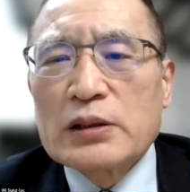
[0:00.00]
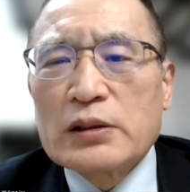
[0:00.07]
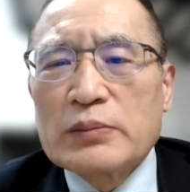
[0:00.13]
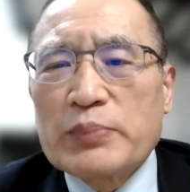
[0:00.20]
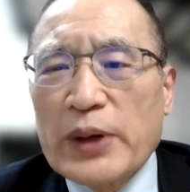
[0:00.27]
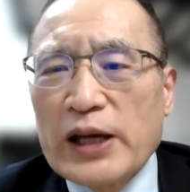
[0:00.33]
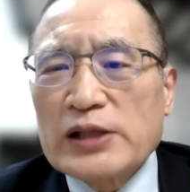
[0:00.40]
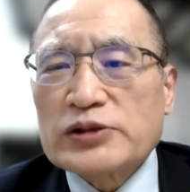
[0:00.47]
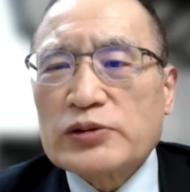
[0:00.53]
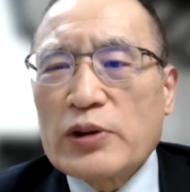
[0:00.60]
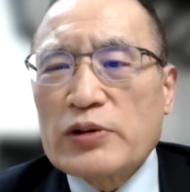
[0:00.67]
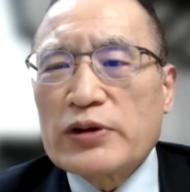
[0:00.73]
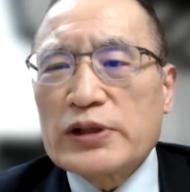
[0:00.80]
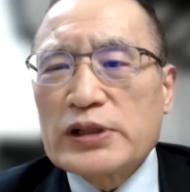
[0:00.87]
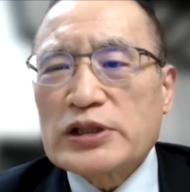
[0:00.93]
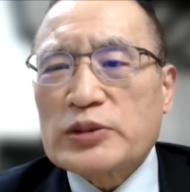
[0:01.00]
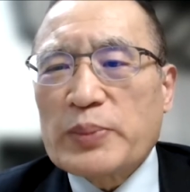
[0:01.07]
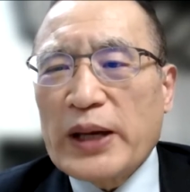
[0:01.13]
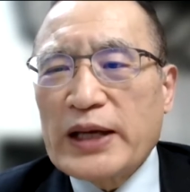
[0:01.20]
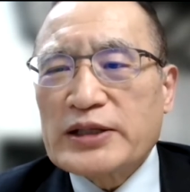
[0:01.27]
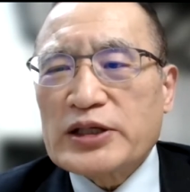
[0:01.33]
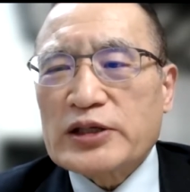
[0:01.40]
Based on these
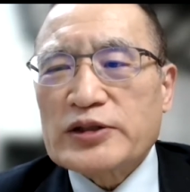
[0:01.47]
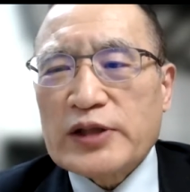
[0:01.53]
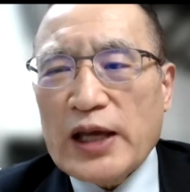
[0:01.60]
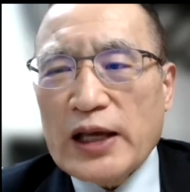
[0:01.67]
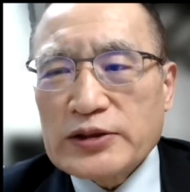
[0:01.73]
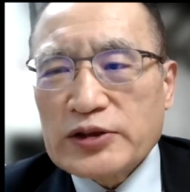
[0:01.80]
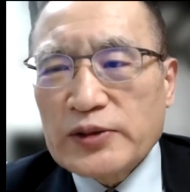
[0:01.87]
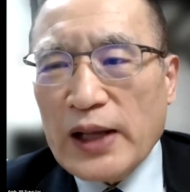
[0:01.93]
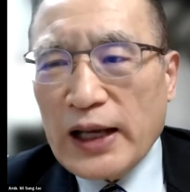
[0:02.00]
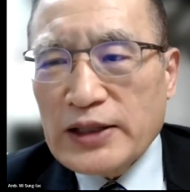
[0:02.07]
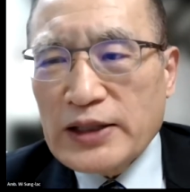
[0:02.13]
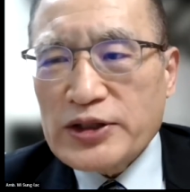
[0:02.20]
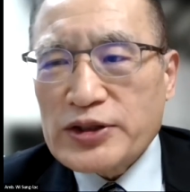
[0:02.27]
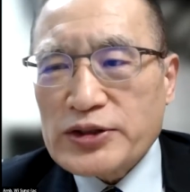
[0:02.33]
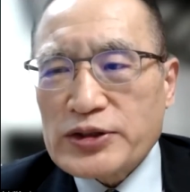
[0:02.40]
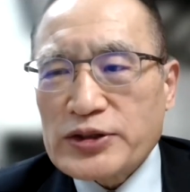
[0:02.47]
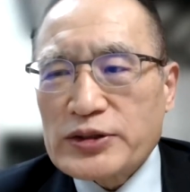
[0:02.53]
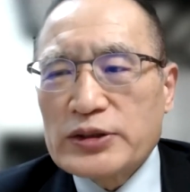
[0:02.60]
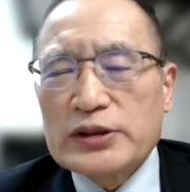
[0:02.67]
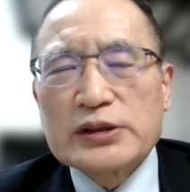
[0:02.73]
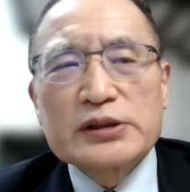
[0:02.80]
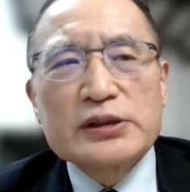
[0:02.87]
basic stances,
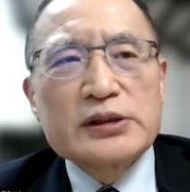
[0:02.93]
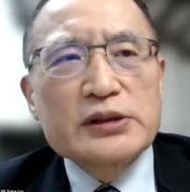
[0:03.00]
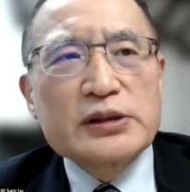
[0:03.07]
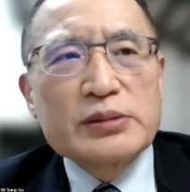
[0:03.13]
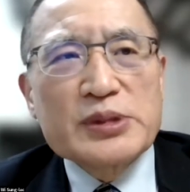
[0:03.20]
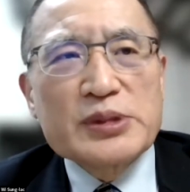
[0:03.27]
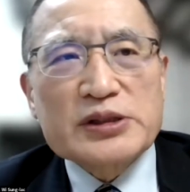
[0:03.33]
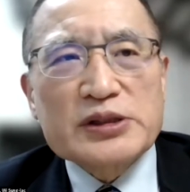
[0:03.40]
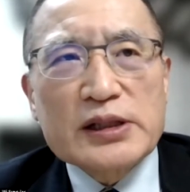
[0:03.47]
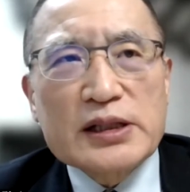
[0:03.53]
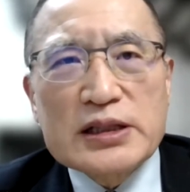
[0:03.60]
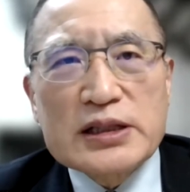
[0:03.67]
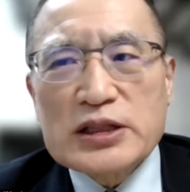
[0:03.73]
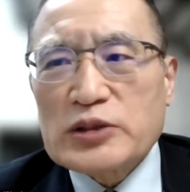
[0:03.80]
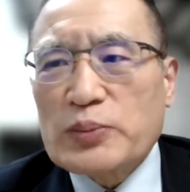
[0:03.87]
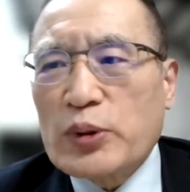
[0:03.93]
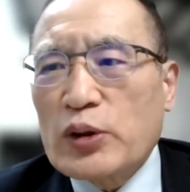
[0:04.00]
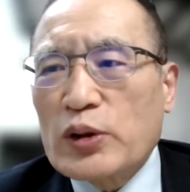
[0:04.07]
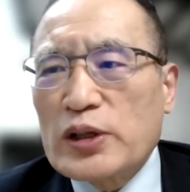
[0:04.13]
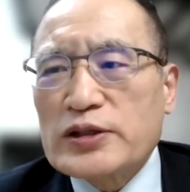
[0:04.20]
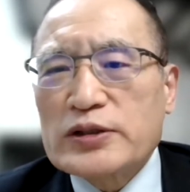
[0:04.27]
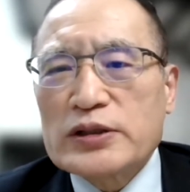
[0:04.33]
Mr. Lee's
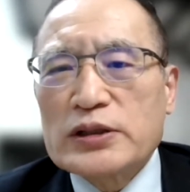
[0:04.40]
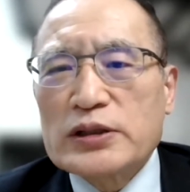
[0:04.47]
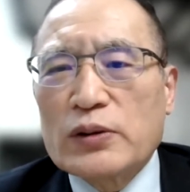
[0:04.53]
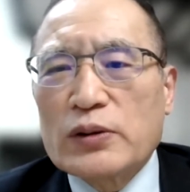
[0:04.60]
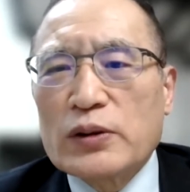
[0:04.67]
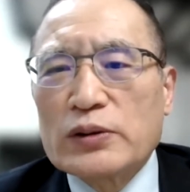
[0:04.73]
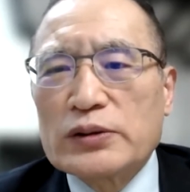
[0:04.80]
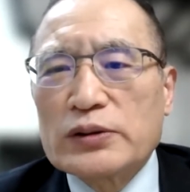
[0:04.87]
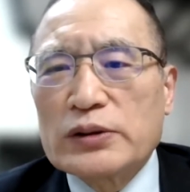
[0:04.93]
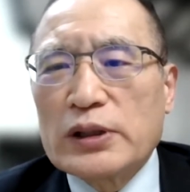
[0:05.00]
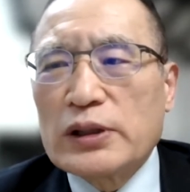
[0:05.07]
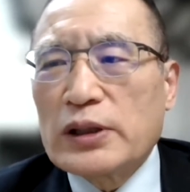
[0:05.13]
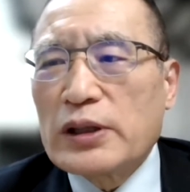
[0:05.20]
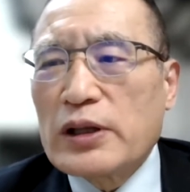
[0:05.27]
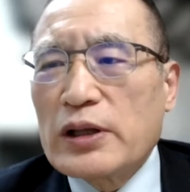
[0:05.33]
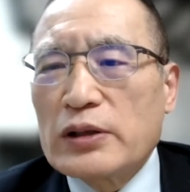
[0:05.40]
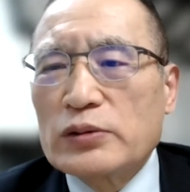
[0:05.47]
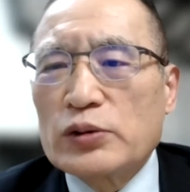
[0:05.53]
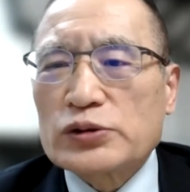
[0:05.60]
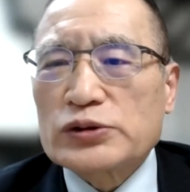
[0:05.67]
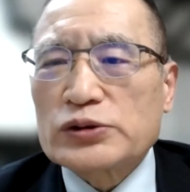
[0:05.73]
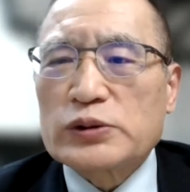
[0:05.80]
policy on the
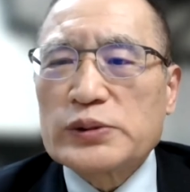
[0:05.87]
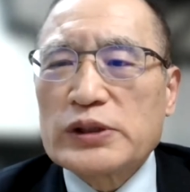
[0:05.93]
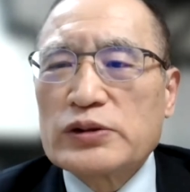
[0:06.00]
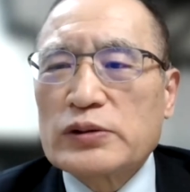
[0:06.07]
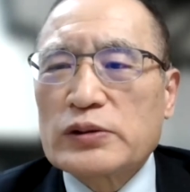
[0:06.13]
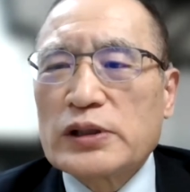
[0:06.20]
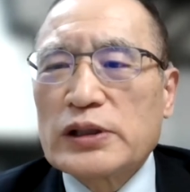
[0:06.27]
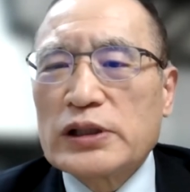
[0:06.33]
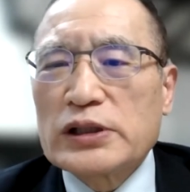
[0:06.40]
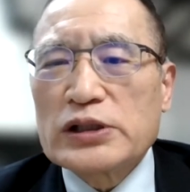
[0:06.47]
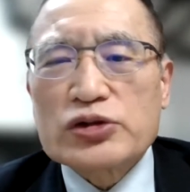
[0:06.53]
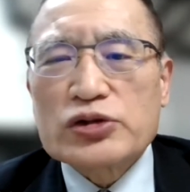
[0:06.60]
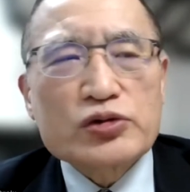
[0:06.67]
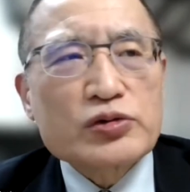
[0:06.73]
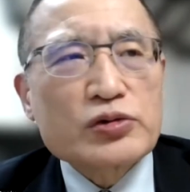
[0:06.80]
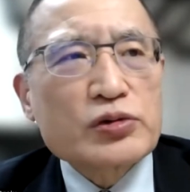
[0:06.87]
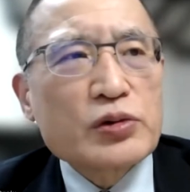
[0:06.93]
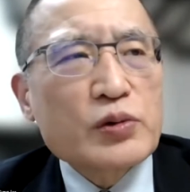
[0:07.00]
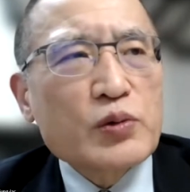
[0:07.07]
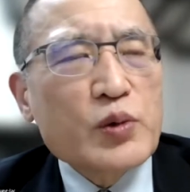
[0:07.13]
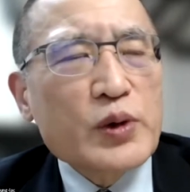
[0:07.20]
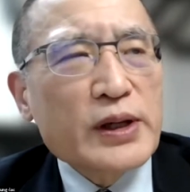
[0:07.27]
North Korean nuclear issue
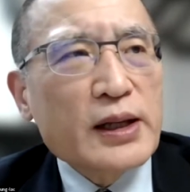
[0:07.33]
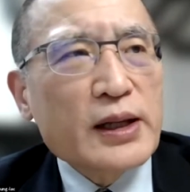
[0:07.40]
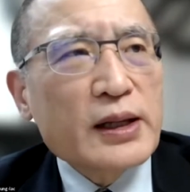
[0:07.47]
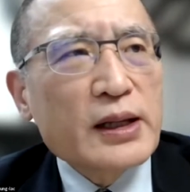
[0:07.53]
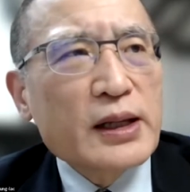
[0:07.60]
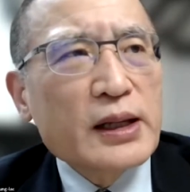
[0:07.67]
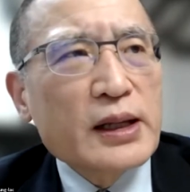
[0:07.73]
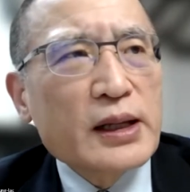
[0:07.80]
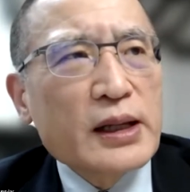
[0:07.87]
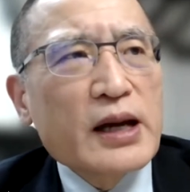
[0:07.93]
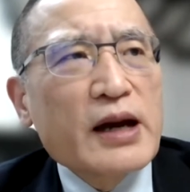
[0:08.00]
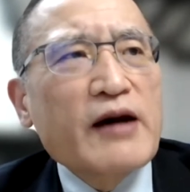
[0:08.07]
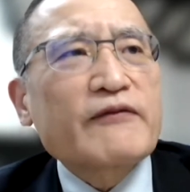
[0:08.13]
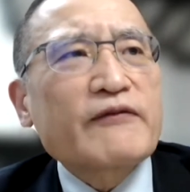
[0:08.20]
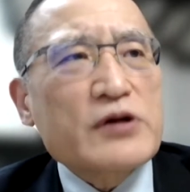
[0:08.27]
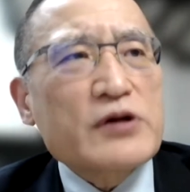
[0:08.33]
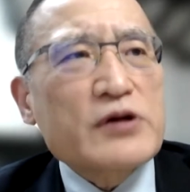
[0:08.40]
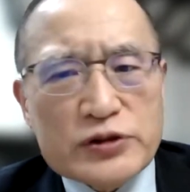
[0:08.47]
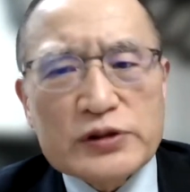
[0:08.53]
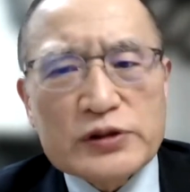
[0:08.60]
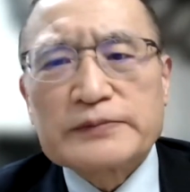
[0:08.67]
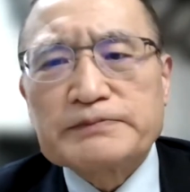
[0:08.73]
will first